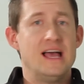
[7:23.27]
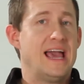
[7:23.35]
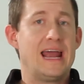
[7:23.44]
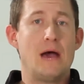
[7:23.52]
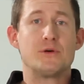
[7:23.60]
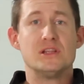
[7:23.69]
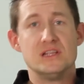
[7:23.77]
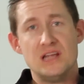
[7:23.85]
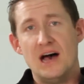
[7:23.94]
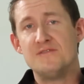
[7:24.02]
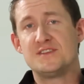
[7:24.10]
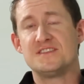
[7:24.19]
And I would
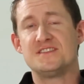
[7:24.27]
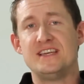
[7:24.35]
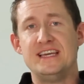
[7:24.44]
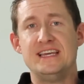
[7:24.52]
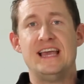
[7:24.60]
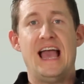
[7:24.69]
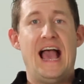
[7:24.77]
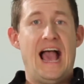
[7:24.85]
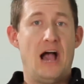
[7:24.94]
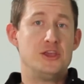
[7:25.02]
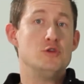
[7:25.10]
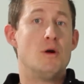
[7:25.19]
love to see
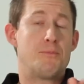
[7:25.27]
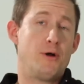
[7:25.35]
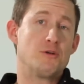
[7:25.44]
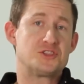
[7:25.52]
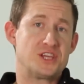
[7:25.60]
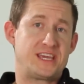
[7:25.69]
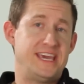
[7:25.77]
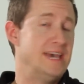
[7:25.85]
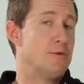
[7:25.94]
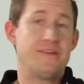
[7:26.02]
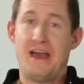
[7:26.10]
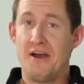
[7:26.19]
how you approach the kit
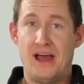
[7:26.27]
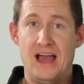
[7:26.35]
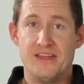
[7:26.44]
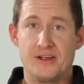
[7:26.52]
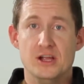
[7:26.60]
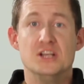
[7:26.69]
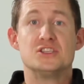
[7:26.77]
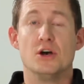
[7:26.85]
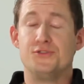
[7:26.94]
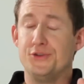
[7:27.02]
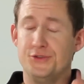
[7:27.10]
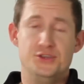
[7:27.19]
without either. So
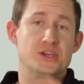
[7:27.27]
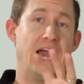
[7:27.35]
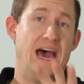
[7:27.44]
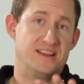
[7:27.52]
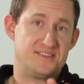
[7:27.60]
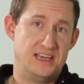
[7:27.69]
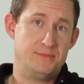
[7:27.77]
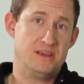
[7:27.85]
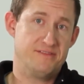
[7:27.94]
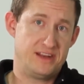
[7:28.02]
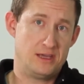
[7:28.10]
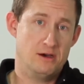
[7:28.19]
dude, you gotta send me a
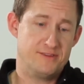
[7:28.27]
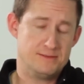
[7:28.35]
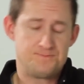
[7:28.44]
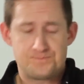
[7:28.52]
video of it.